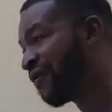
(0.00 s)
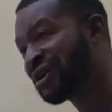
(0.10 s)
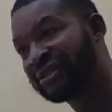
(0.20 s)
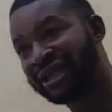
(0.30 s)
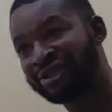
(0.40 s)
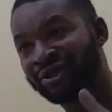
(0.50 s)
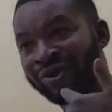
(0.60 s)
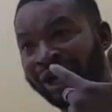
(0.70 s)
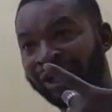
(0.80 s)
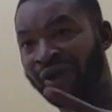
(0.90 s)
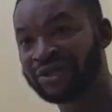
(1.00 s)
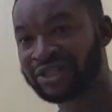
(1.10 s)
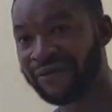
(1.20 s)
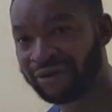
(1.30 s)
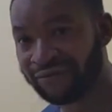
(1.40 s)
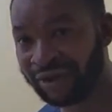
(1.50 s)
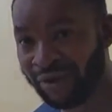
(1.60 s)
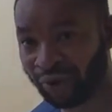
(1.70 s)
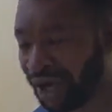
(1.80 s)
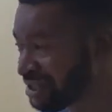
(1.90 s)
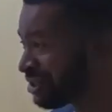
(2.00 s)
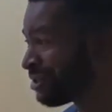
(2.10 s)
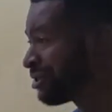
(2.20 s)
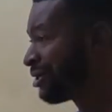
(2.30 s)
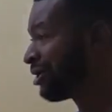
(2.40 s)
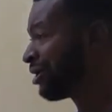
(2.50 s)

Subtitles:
For instance, you look at the concept of democracy,